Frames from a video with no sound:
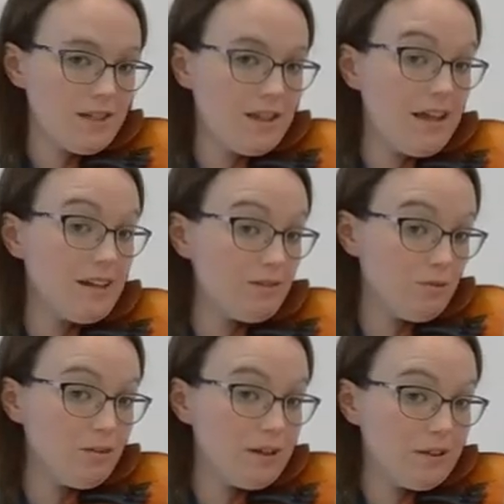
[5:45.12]
and that's
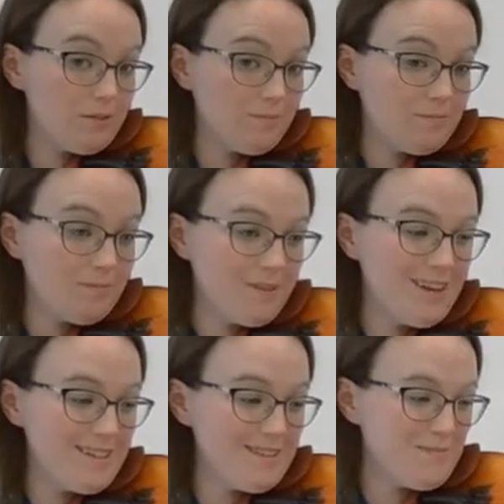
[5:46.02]
vibrato.
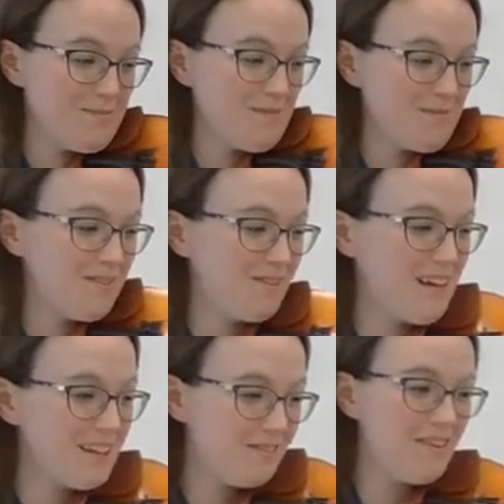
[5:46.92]
Awesome.
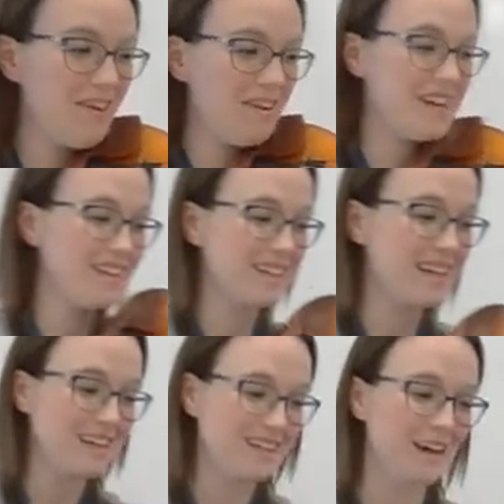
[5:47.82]
That's very
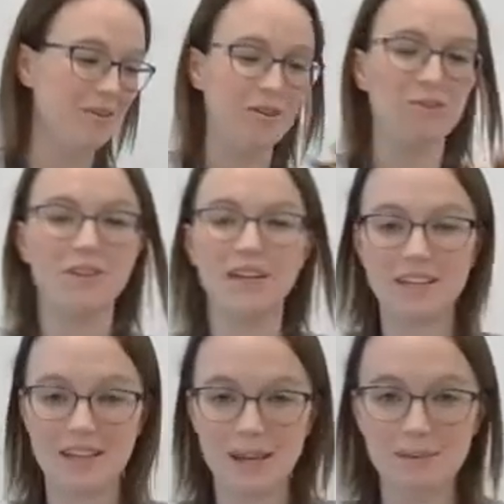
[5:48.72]
exciting that we are
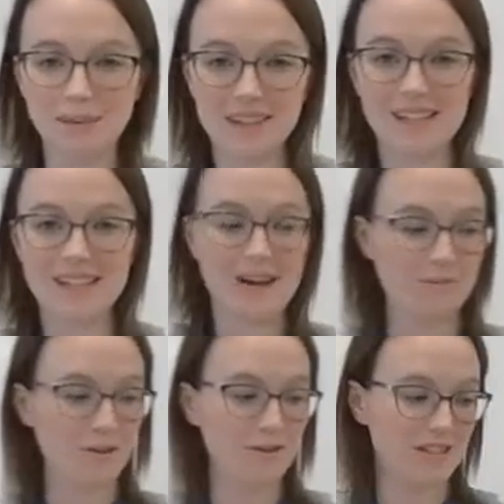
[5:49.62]
finally able to get that
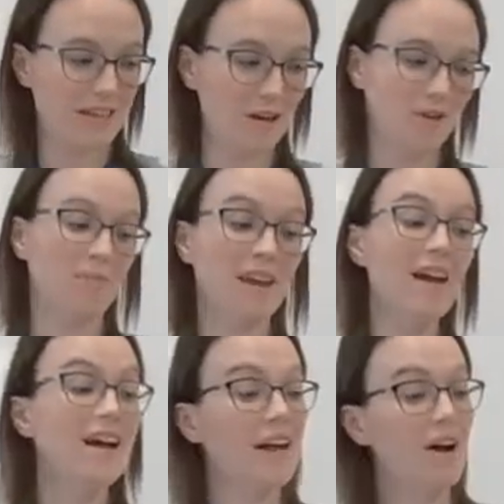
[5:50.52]
motion down.
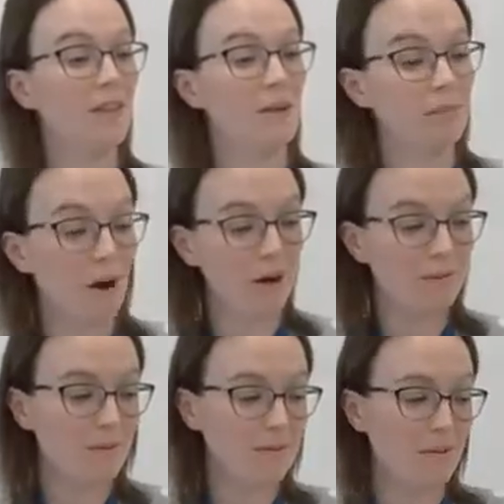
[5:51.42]
Now at the bottom
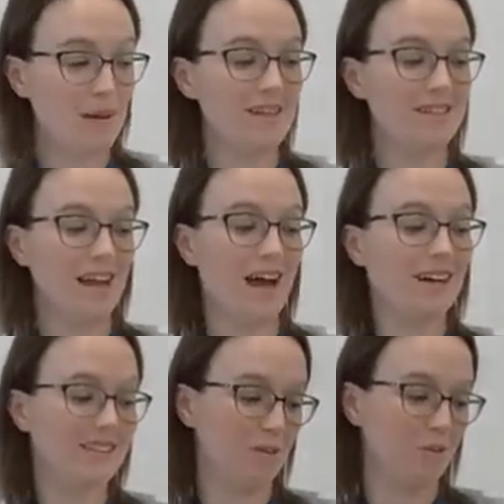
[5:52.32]
of this page, it
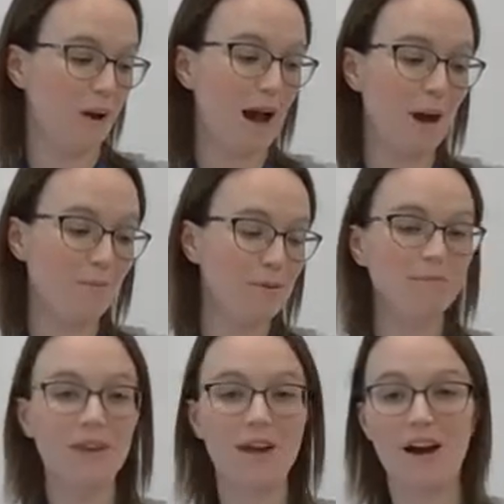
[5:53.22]
has a rap.
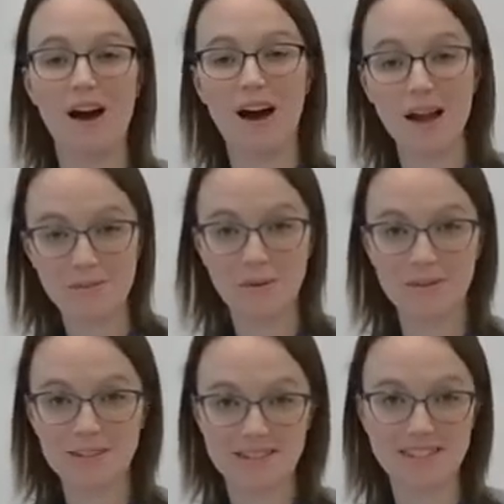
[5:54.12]
I am
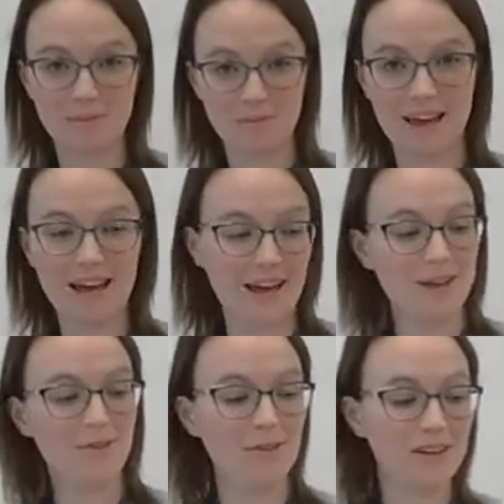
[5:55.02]
going to skip that. I
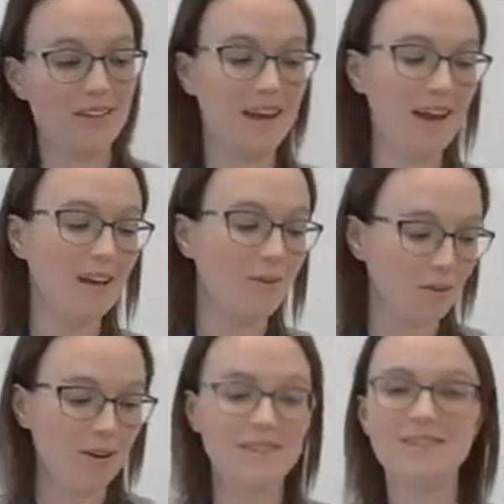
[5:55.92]
don't think that anyone
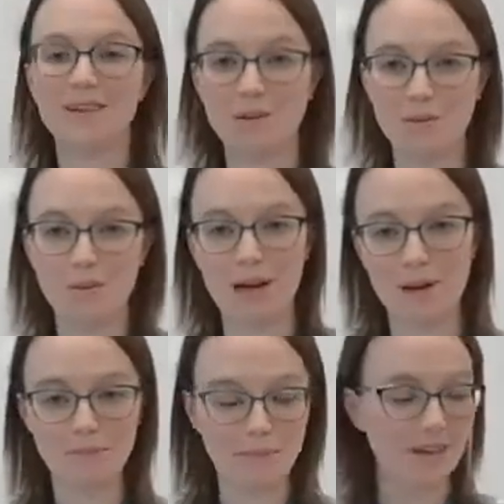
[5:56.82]
wants to hear me
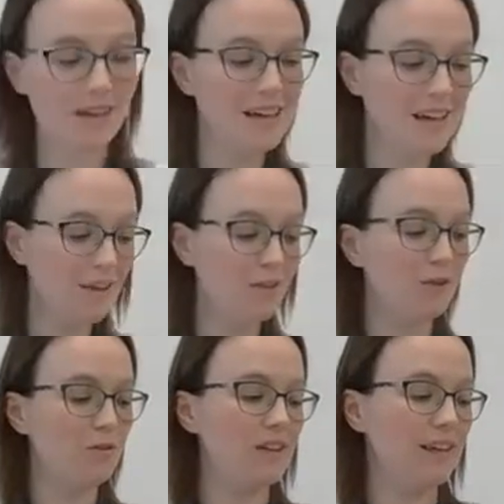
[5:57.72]
rap, but if you
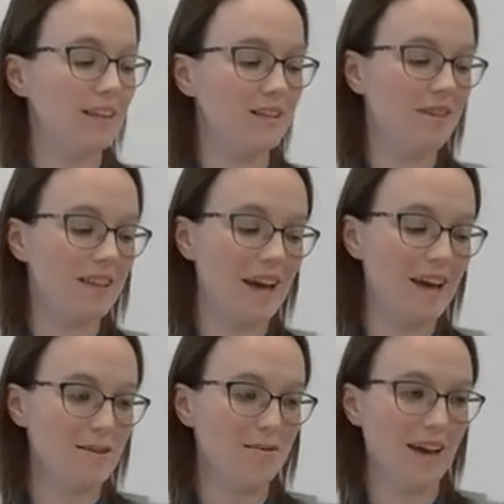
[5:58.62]
feel like doing
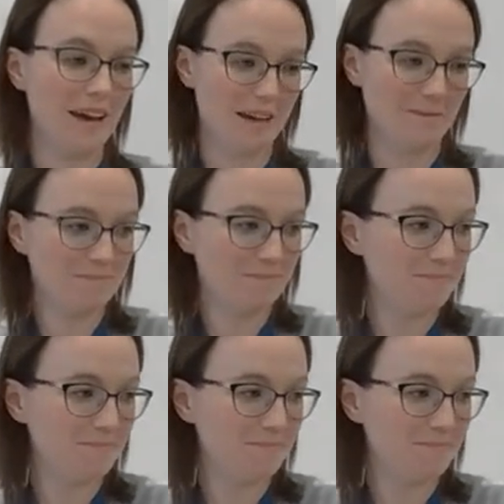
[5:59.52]
that, you can.